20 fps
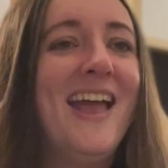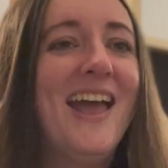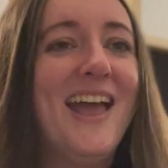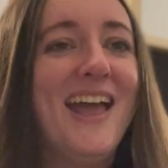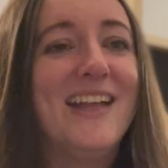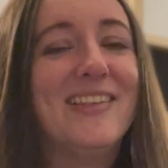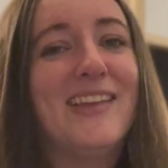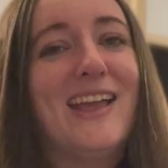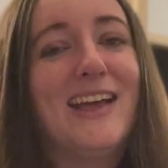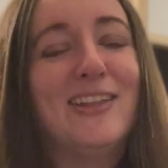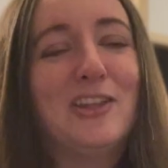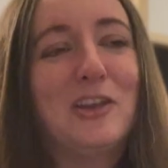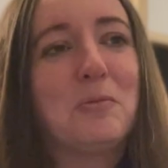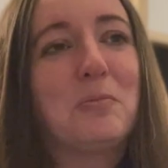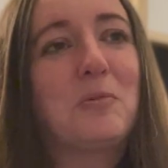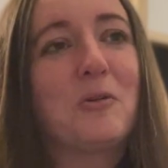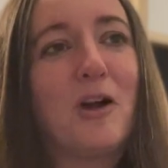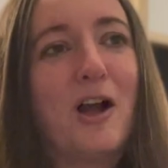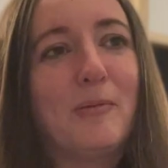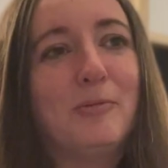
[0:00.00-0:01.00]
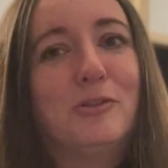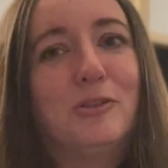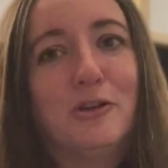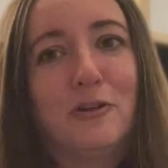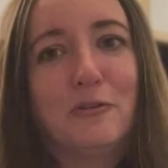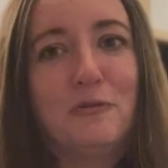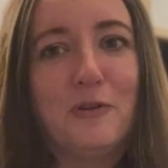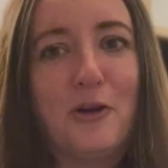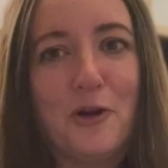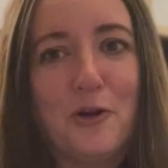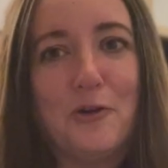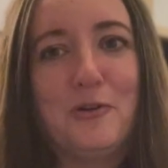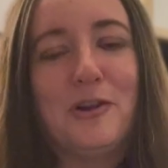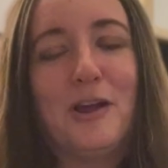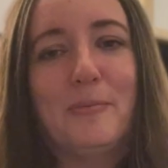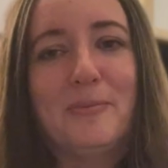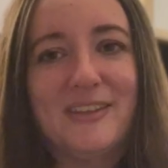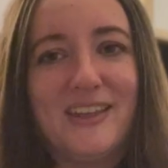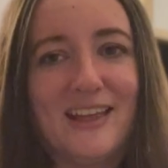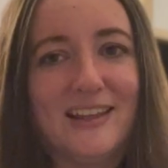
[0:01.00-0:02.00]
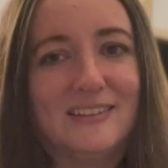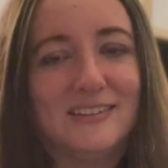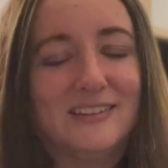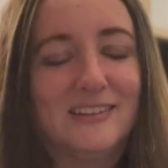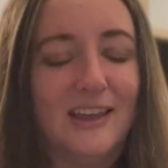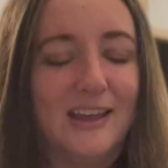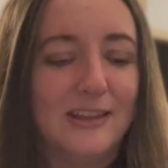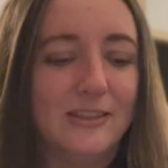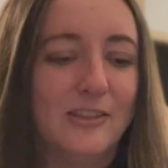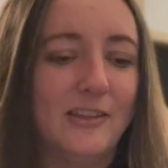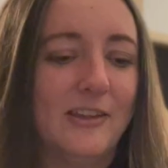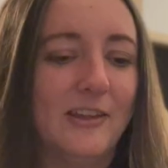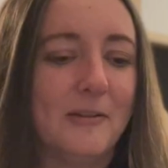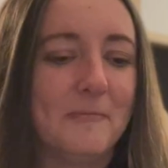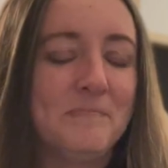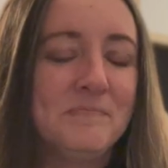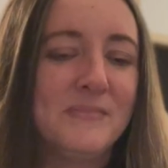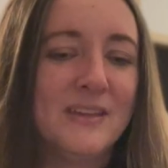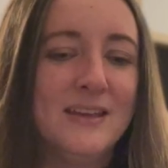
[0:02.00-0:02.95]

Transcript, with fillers: and they had like propped their phone up against like the